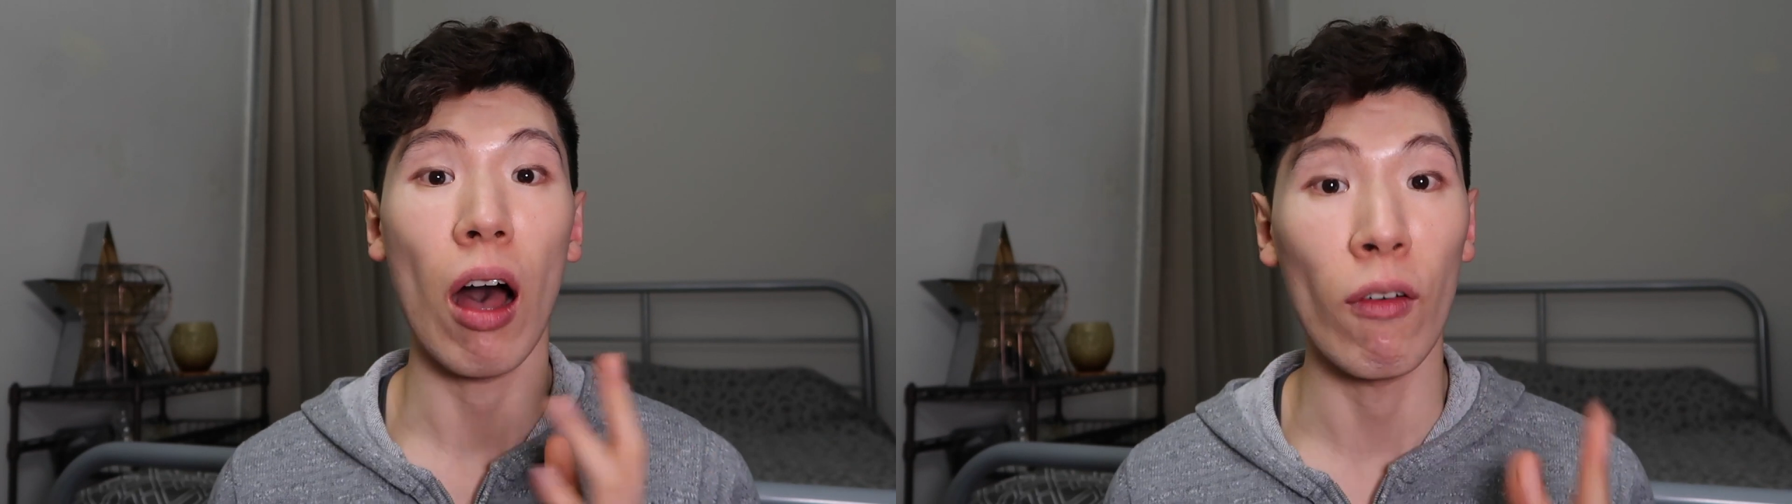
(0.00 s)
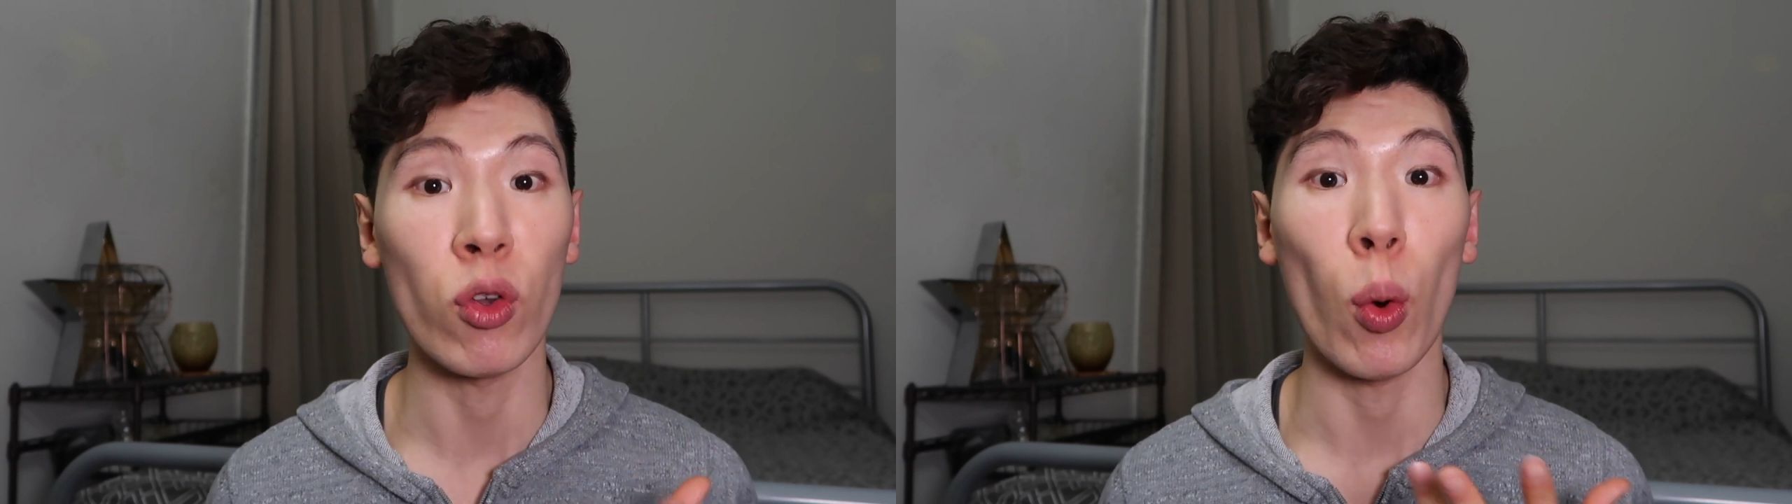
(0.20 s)

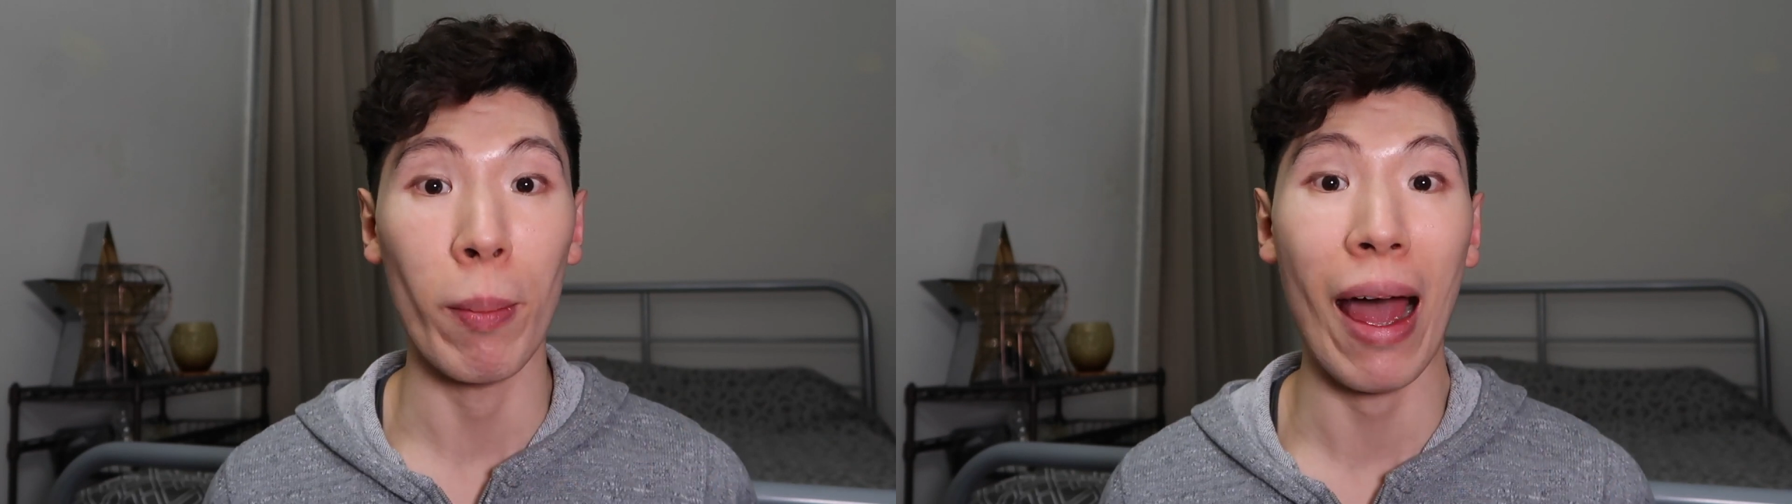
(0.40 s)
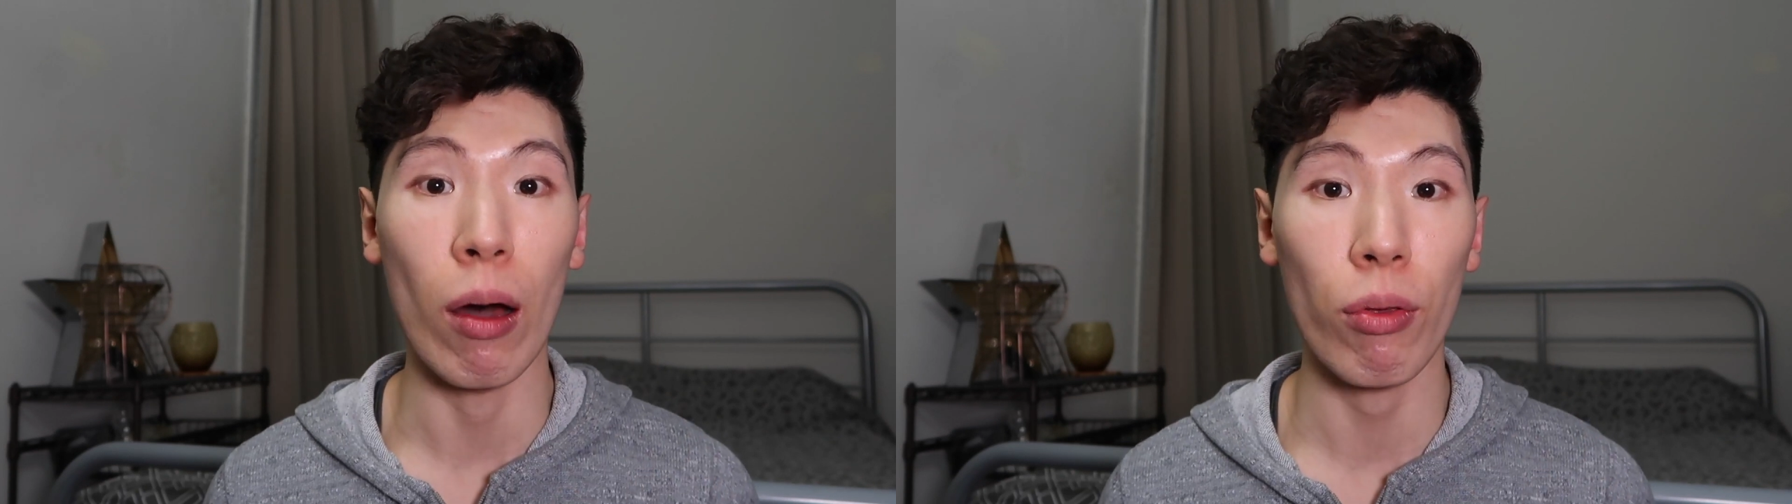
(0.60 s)
of your
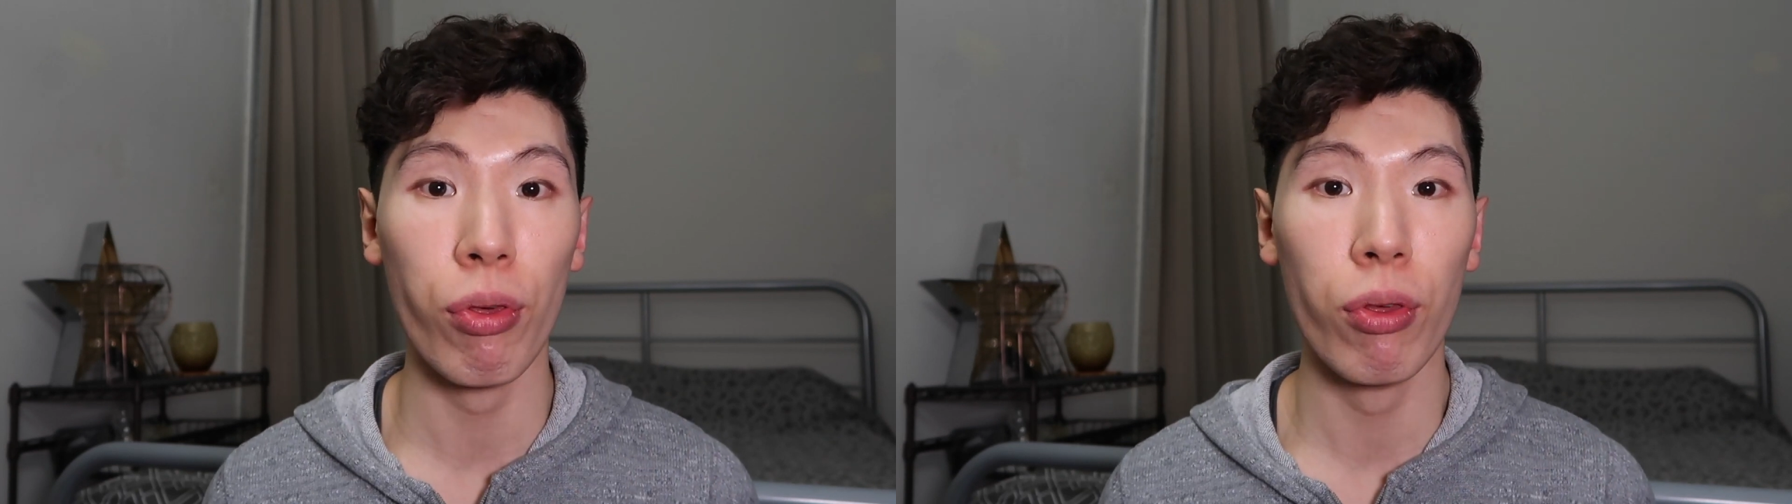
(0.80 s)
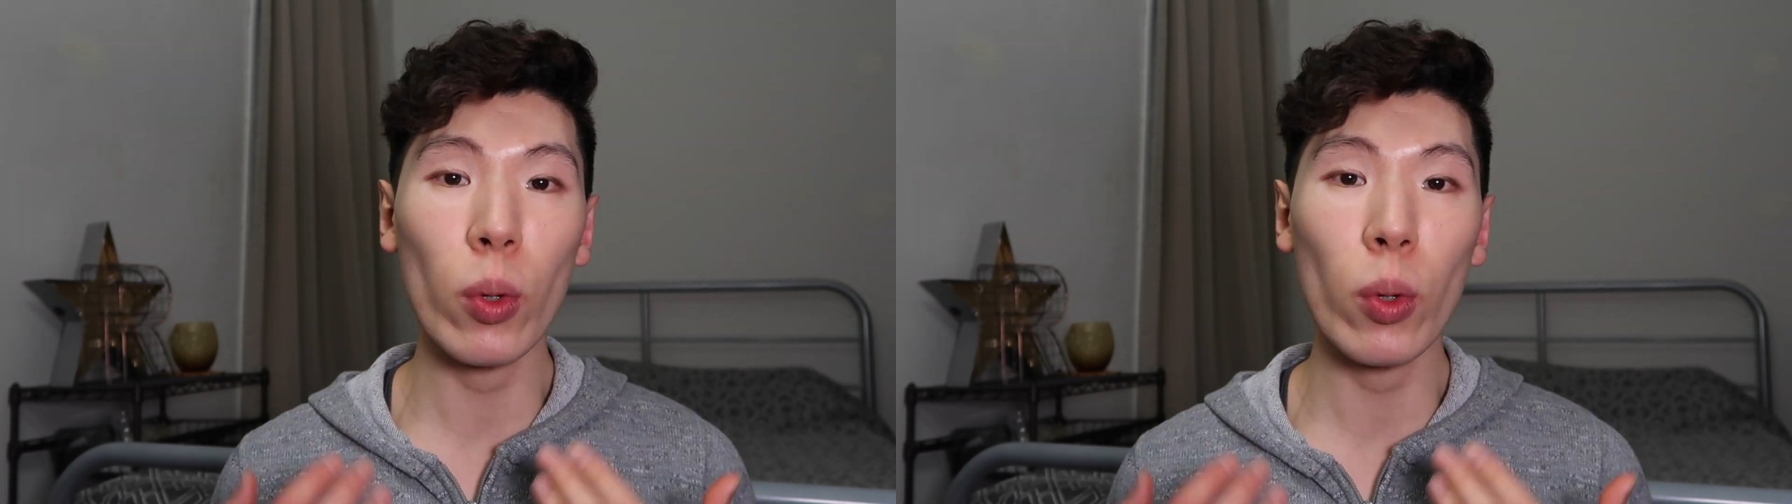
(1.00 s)
mouth.